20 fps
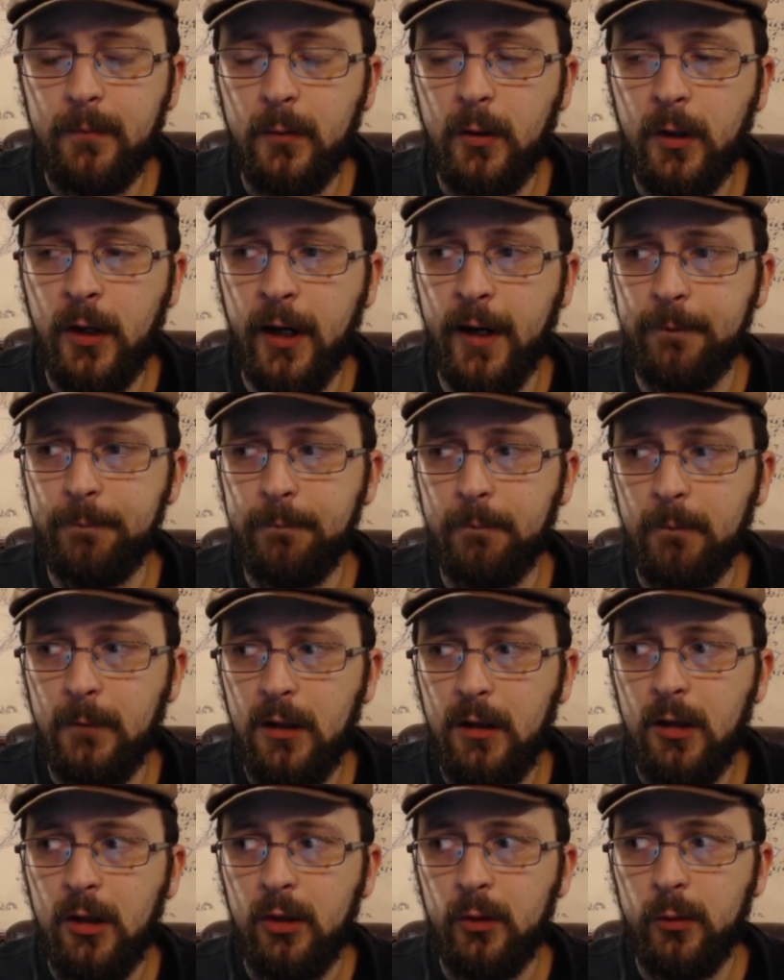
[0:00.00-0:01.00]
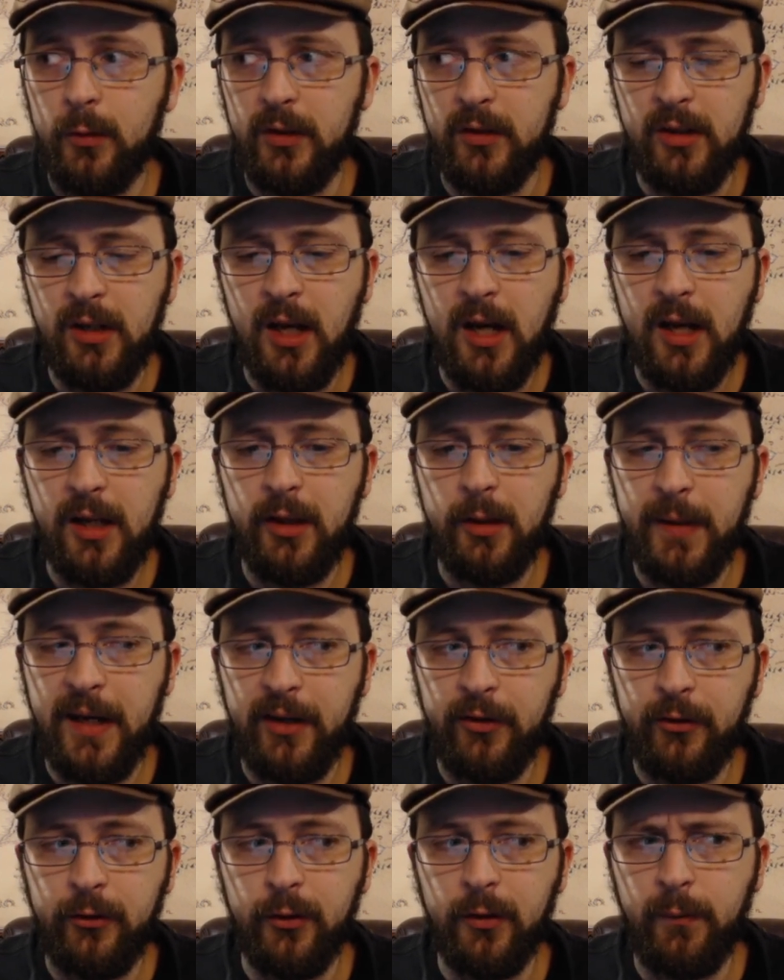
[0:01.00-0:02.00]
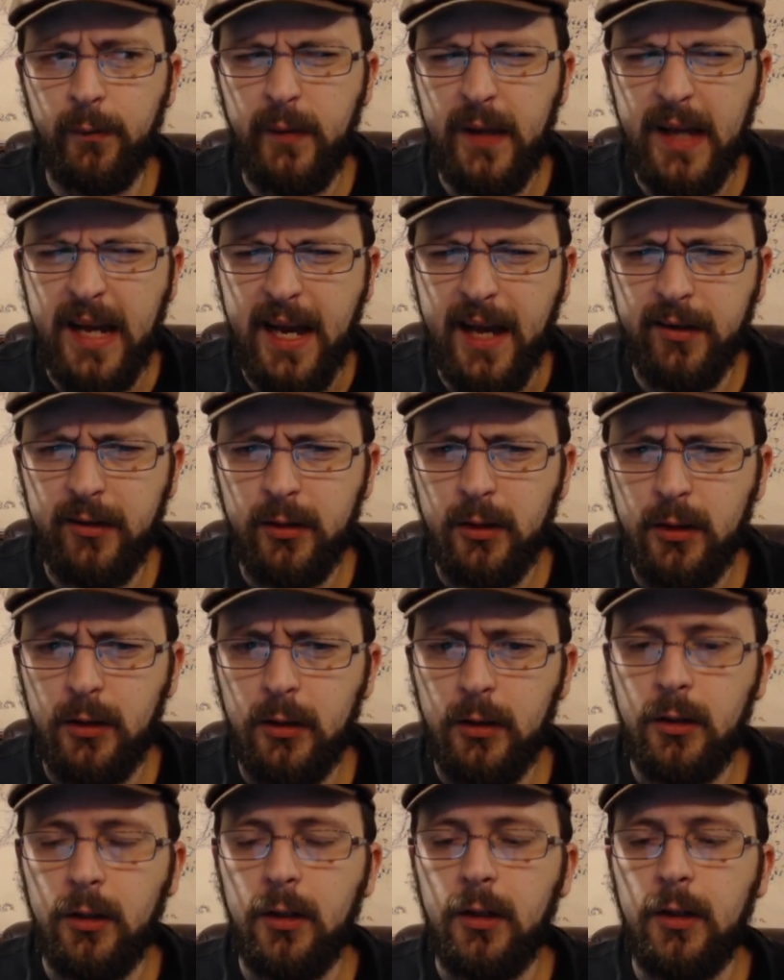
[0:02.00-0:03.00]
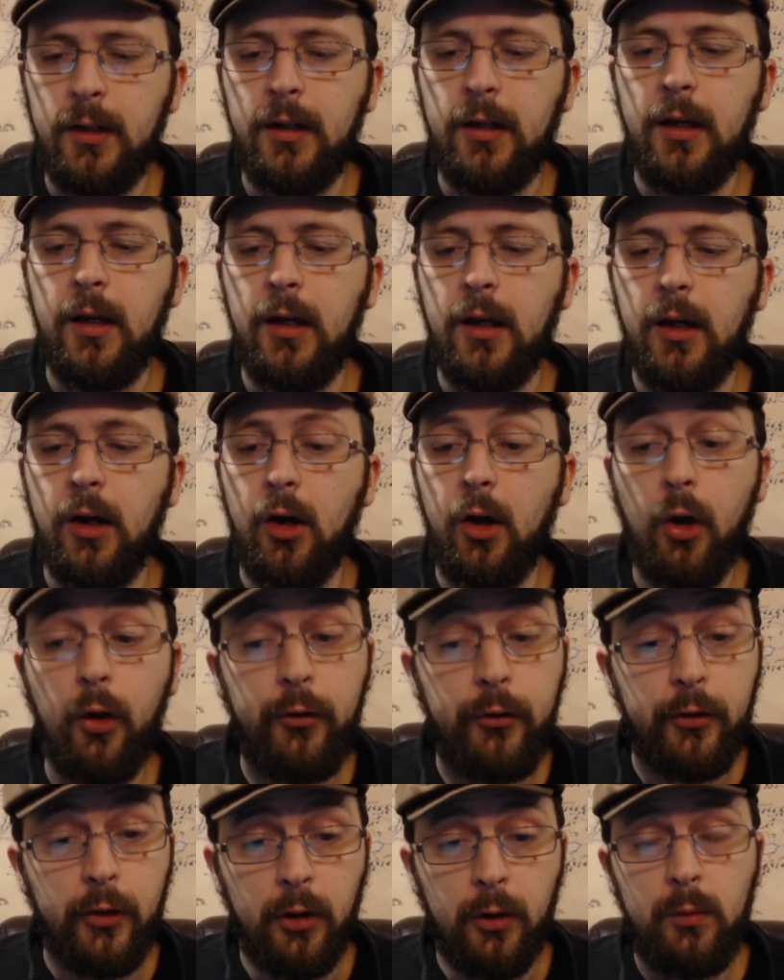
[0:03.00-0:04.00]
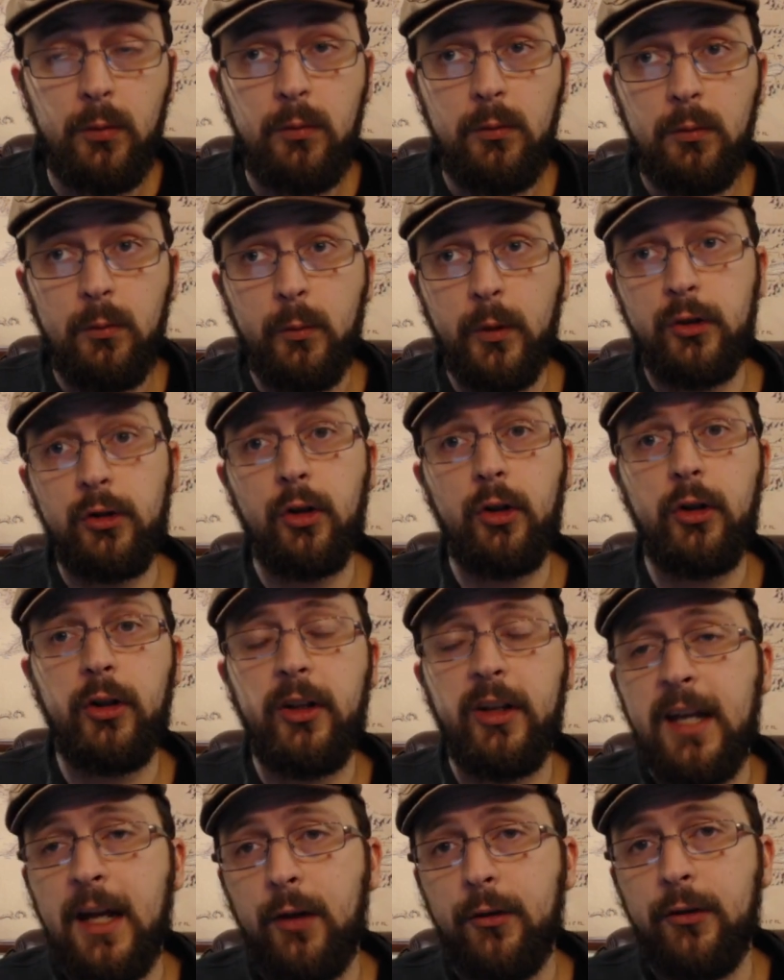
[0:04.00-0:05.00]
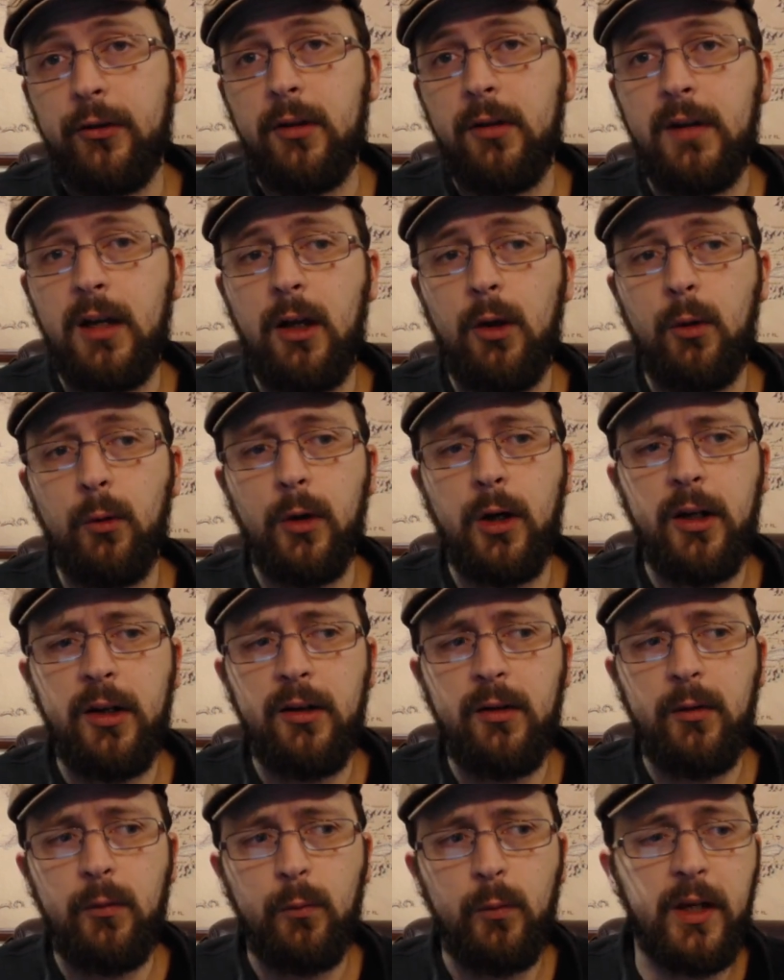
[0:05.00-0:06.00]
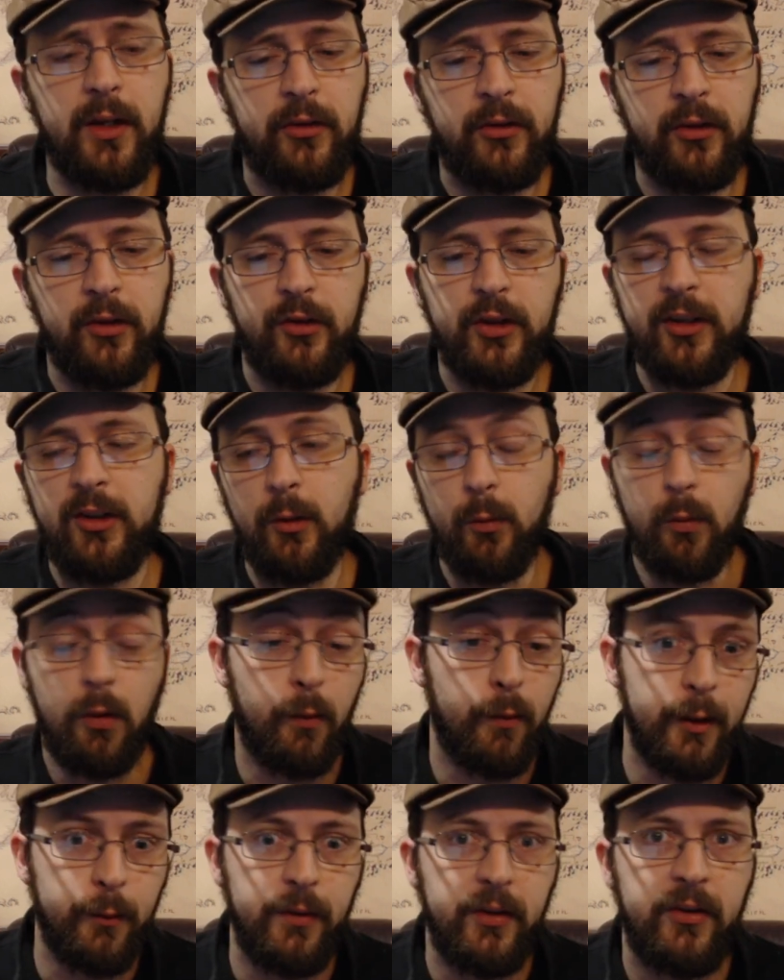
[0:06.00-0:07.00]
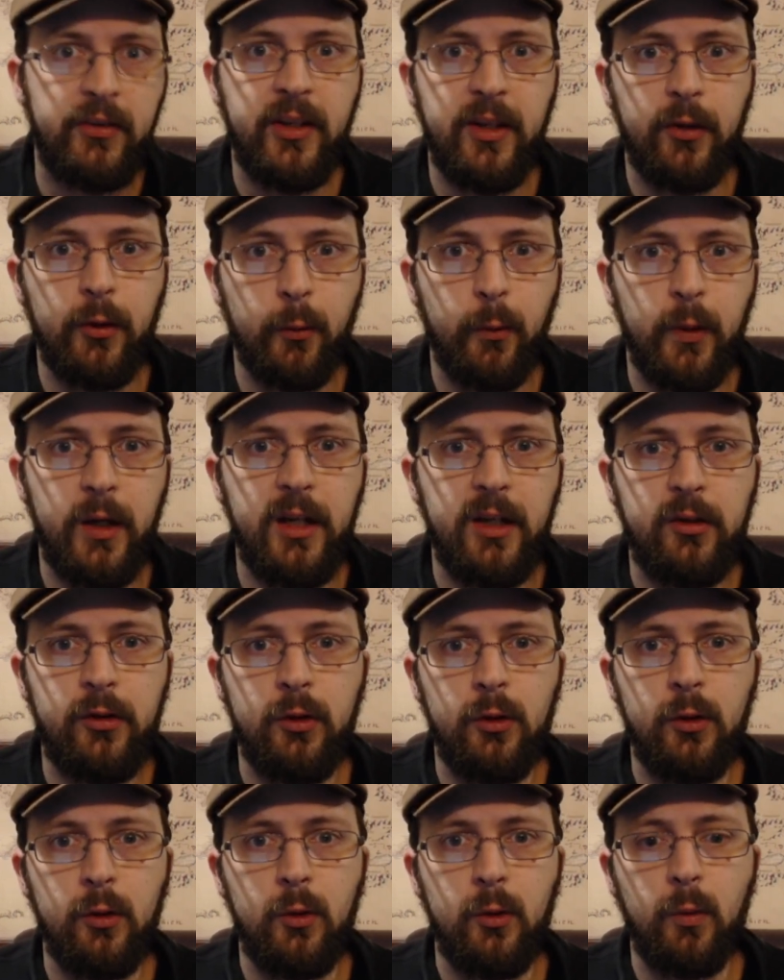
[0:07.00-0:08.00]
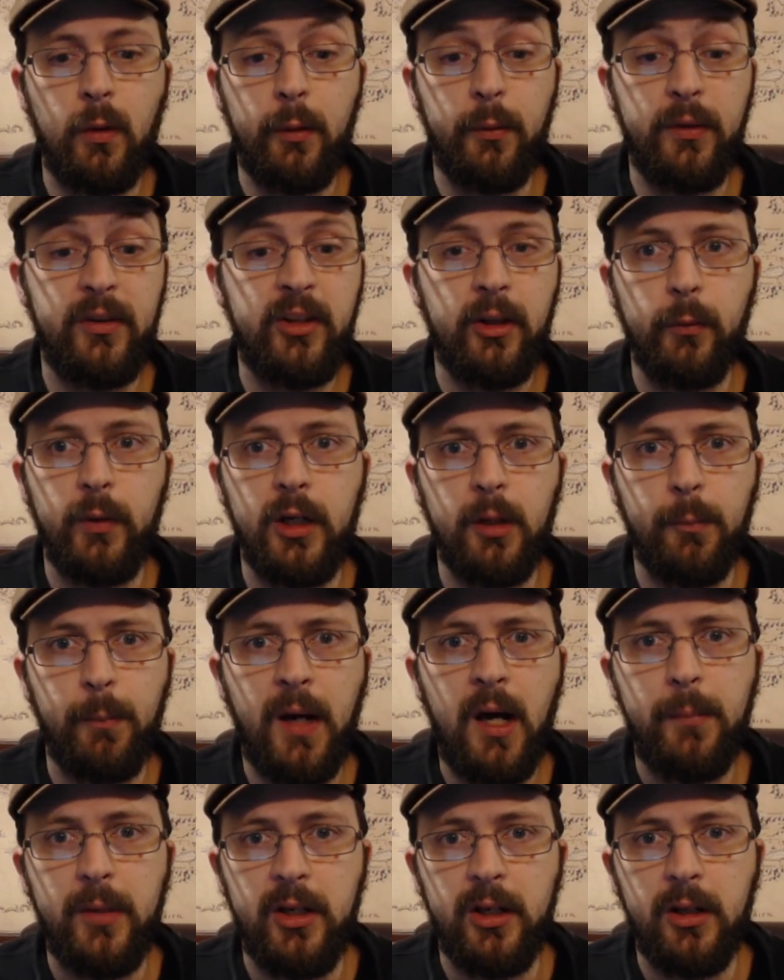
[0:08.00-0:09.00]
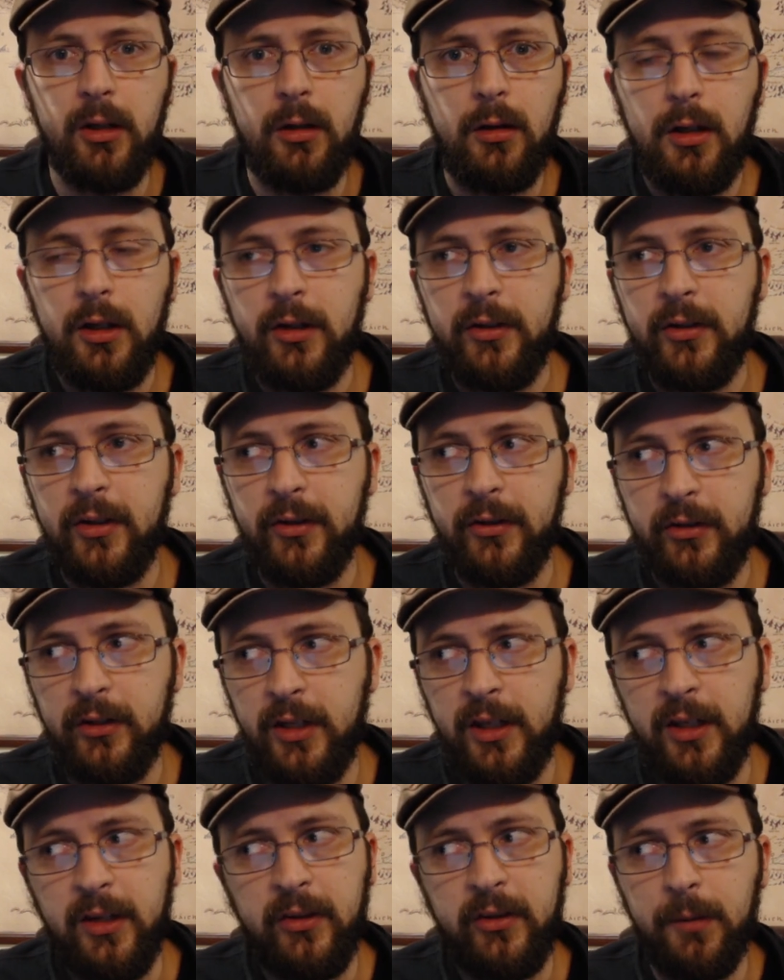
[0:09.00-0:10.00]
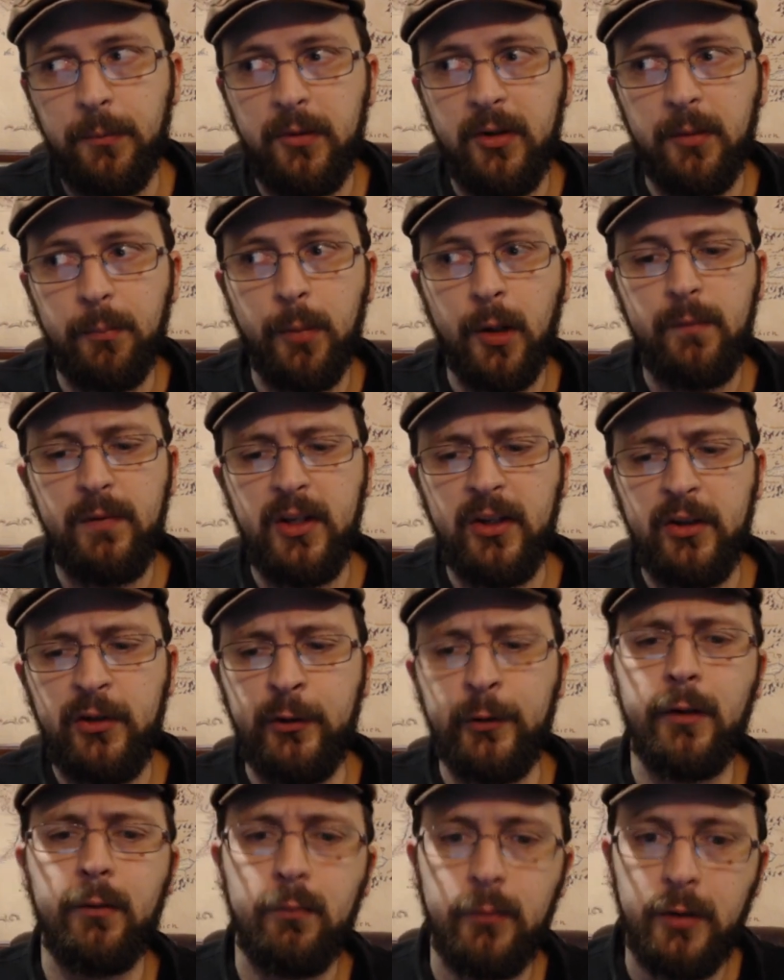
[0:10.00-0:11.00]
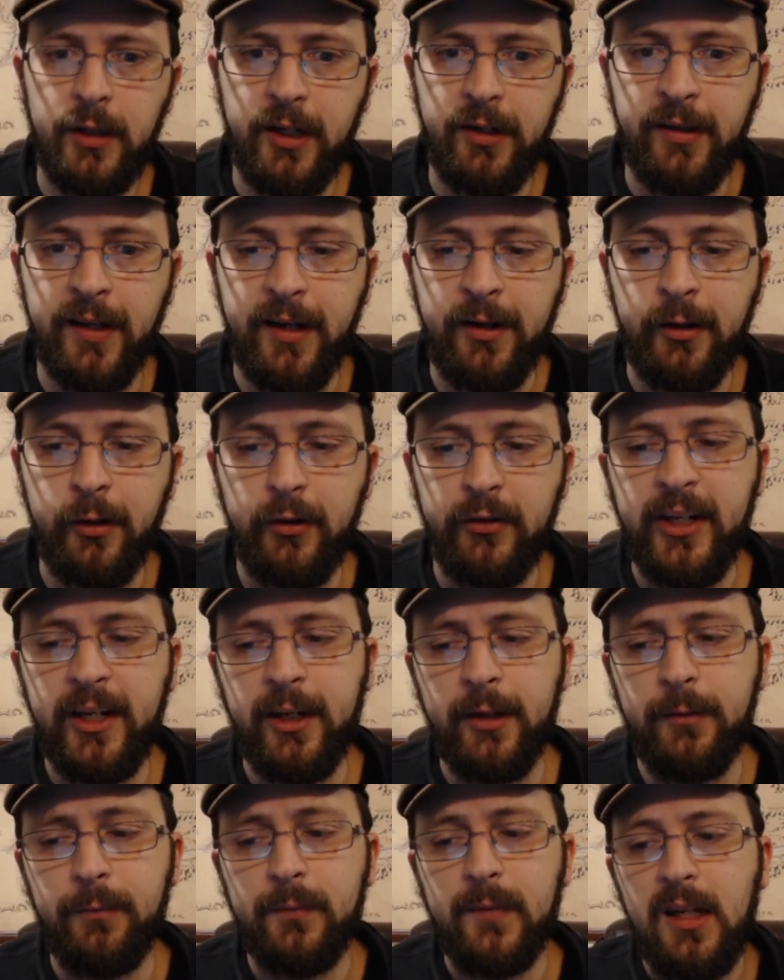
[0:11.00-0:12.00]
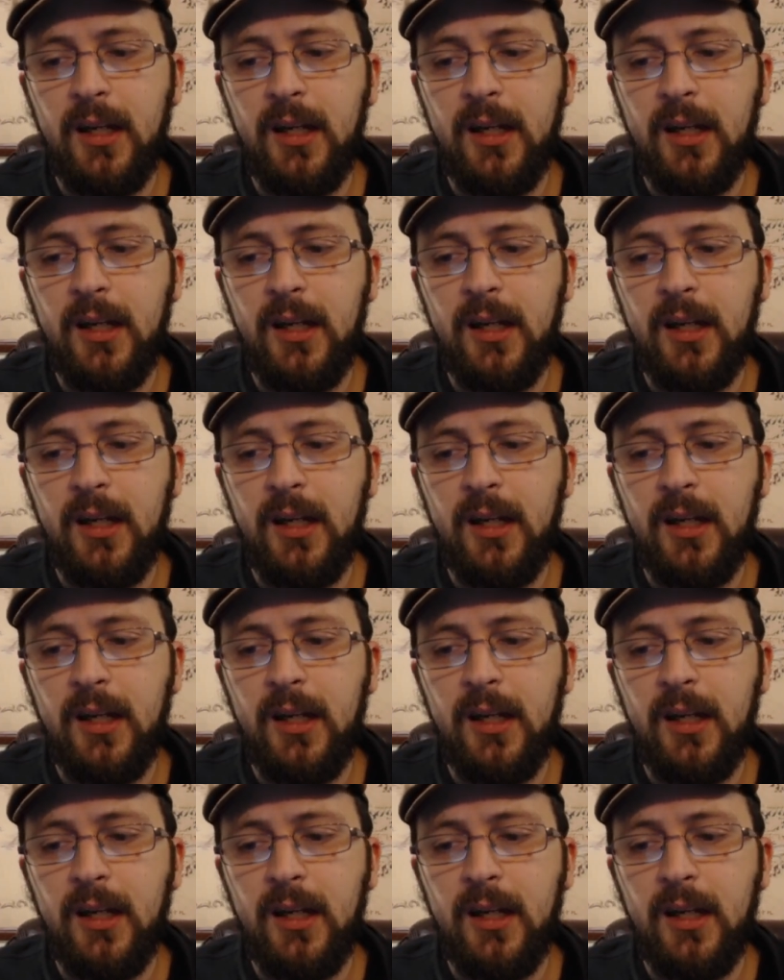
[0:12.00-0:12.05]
Okay? So he's not the master of that. Also, we're told at the Council of Elrond, when it's suggested, well, why don't we send the ring to Bombadil, since he seems impervious to it. We'll get to that here in a second.